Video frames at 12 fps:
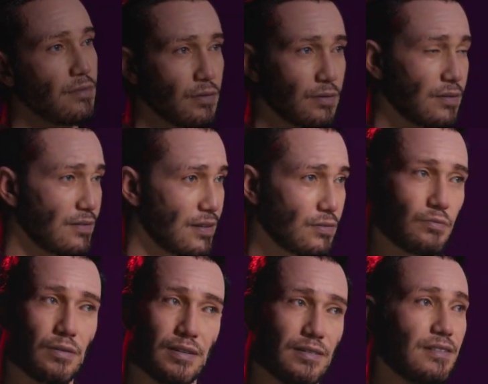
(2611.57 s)
living,
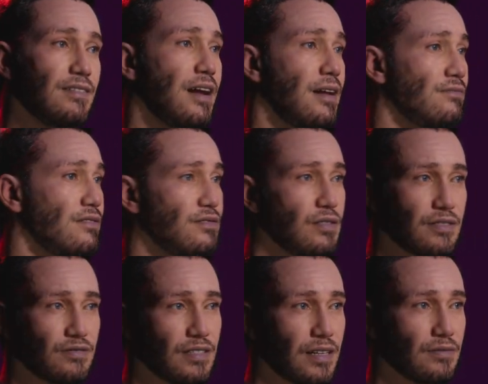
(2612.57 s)
breathing tapestry
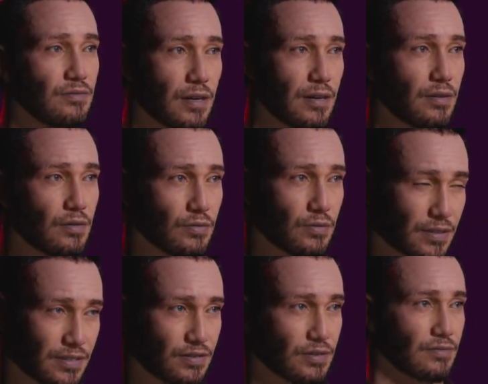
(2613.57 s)
shaped by our
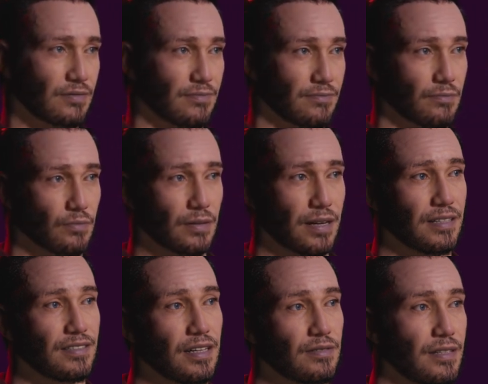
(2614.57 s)
traditions,
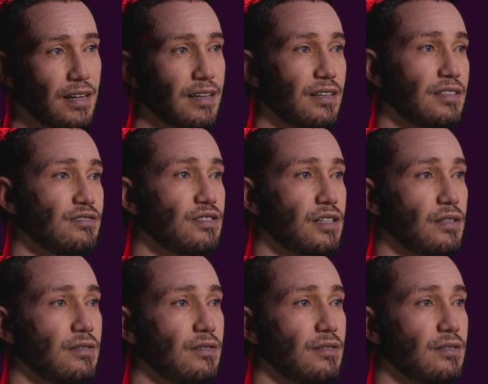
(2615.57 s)
creativity, and shared